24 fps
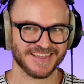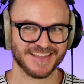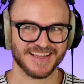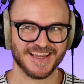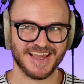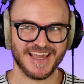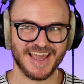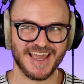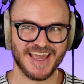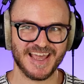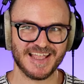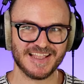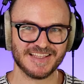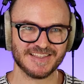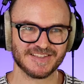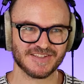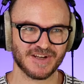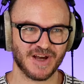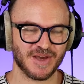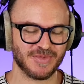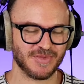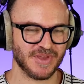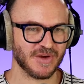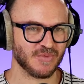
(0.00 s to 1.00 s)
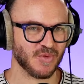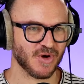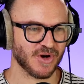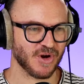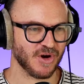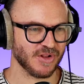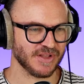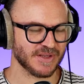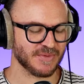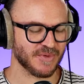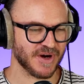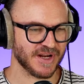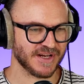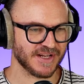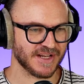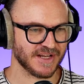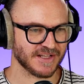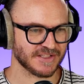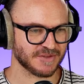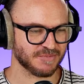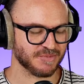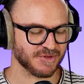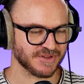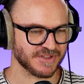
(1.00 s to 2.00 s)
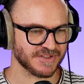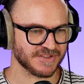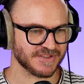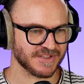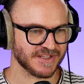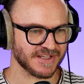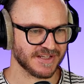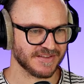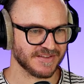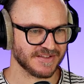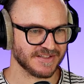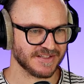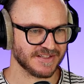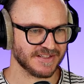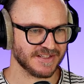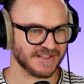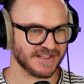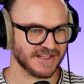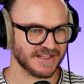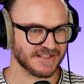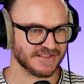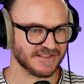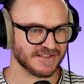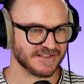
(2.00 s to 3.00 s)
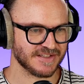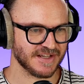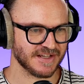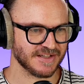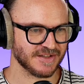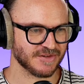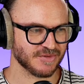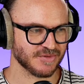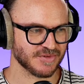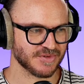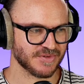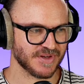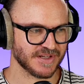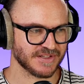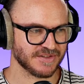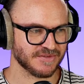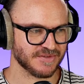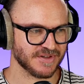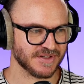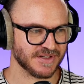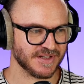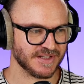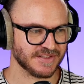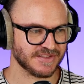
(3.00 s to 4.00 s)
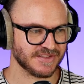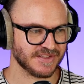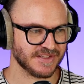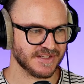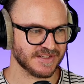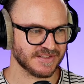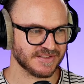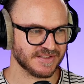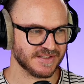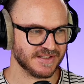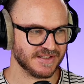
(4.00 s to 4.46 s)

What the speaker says: And I think Ollie Whitehouse put this together, didn't he? He's the technical director at NCSC.